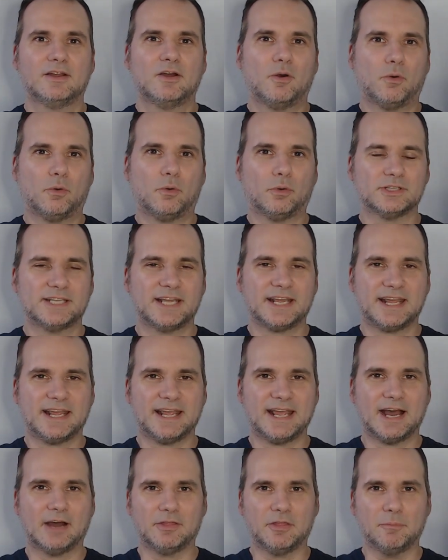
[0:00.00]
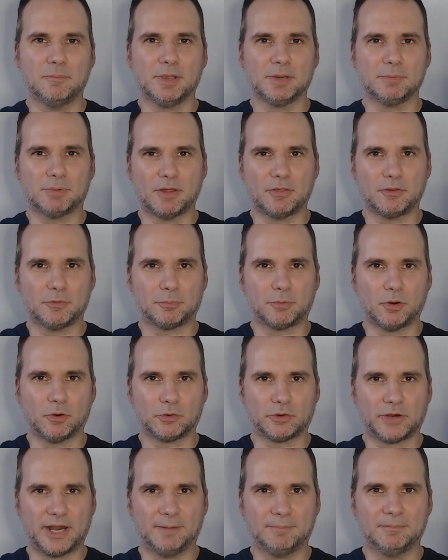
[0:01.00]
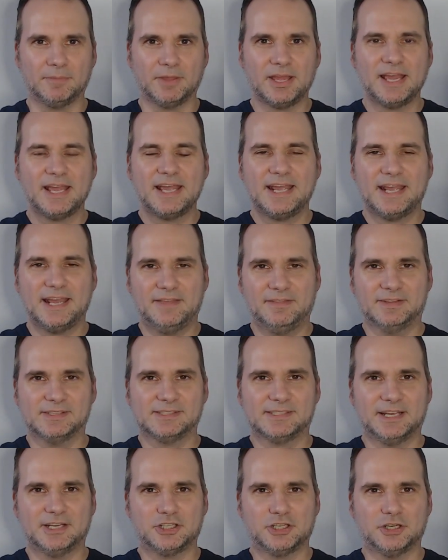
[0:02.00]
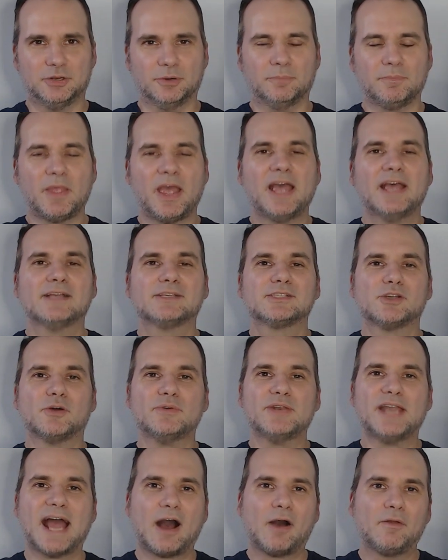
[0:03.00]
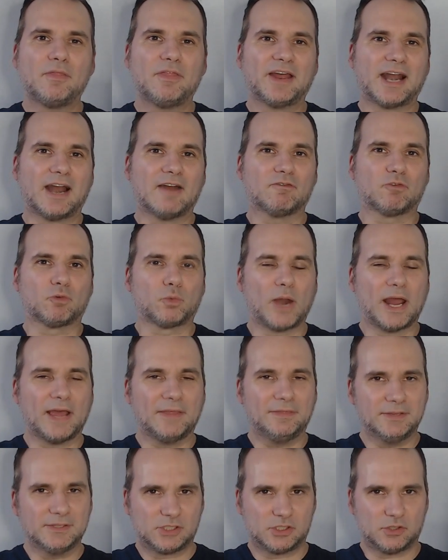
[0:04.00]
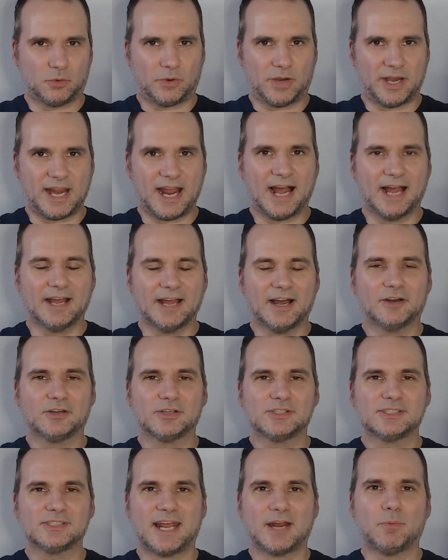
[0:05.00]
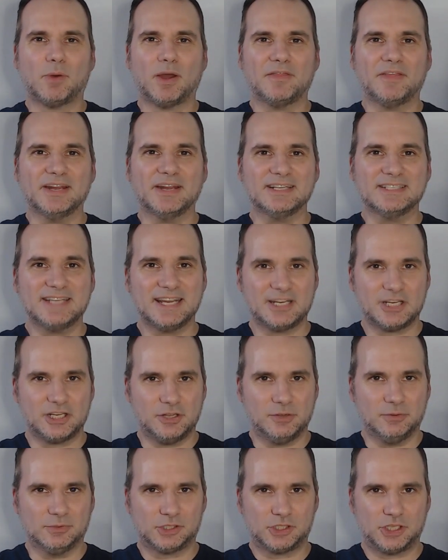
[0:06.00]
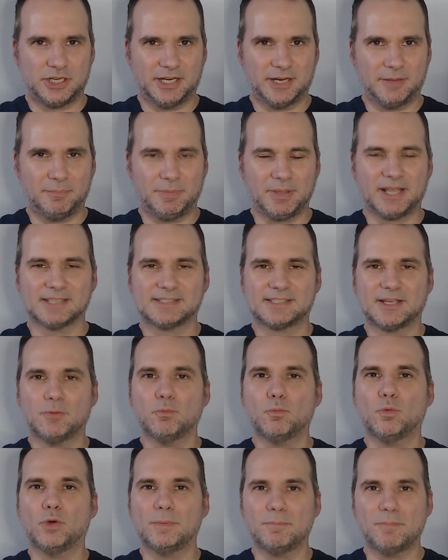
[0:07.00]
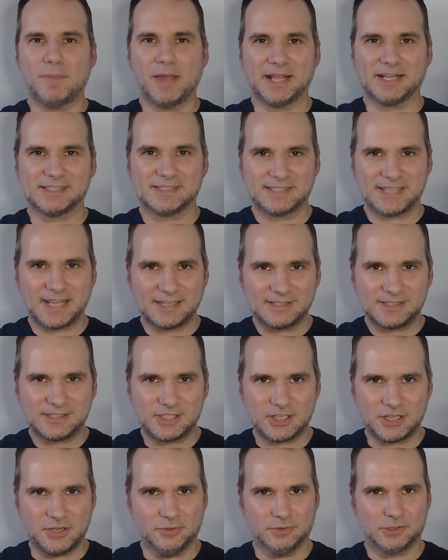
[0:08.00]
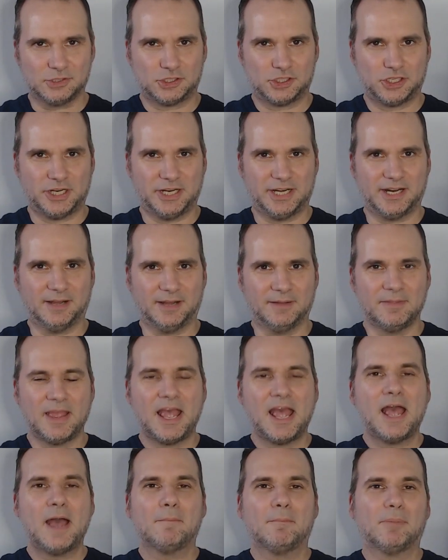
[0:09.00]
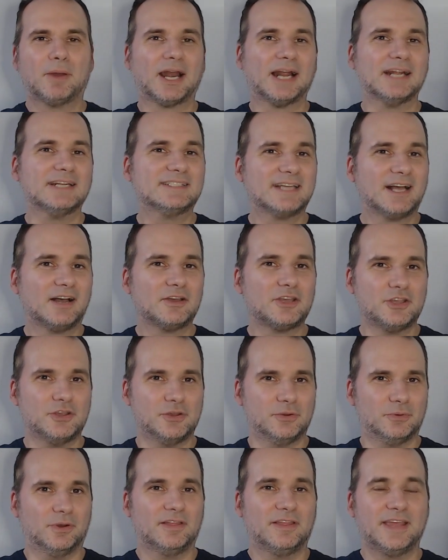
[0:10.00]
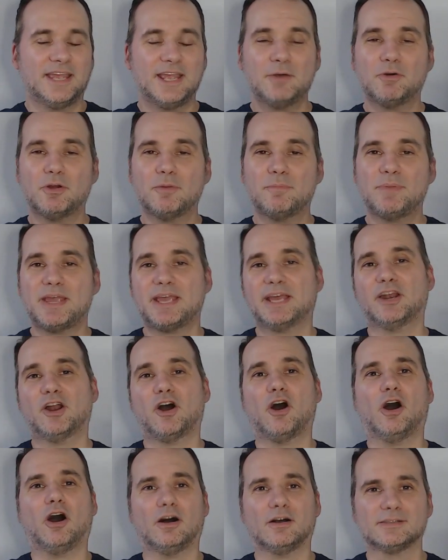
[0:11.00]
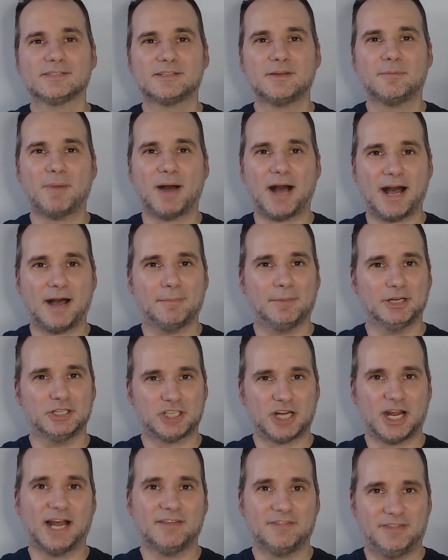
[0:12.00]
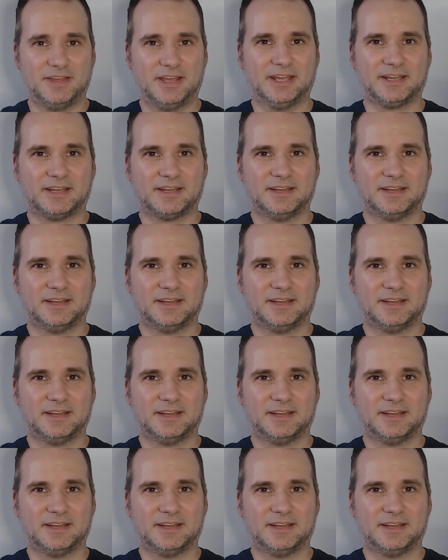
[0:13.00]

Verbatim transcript: or taking out in the Big Brother program in this issue. So now that I've read the story, I understand why they didn't use Cheetah because it wouldn't make sense to use Cheetah. But I tell you, it would be an awesome homage, I think,